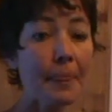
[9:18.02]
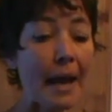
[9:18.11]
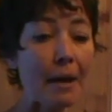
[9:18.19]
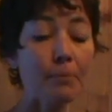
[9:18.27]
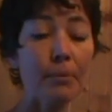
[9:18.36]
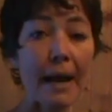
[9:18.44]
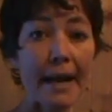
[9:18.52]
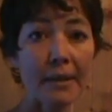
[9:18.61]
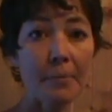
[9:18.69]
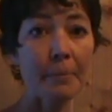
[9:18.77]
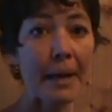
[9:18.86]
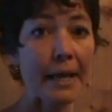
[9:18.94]
and
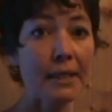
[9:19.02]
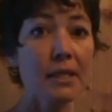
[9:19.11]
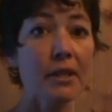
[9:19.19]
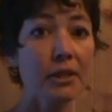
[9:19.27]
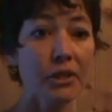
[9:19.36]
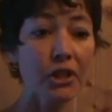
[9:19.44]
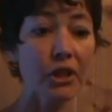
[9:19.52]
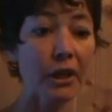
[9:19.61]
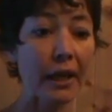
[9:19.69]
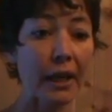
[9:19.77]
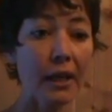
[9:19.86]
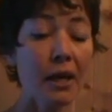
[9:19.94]
Brandon Bay's The
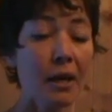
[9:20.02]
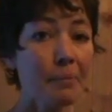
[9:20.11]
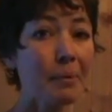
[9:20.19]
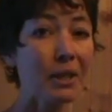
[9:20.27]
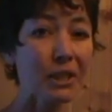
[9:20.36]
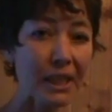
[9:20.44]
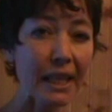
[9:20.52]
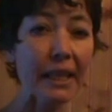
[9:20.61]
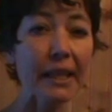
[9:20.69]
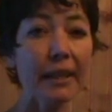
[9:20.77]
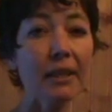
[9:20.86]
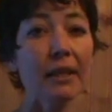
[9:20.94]
Journey
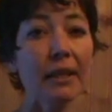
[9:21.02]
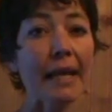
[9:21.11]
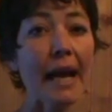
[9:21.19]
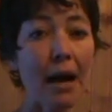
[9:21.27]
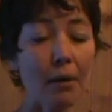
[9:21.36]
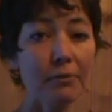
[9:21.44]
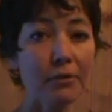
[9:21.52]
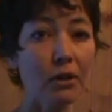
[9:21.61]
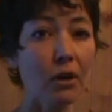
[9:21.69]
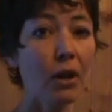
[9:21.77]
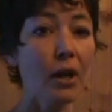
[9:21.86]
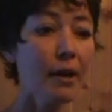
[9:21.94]
particularly
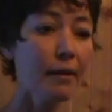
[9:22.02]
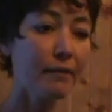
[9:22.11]
helpful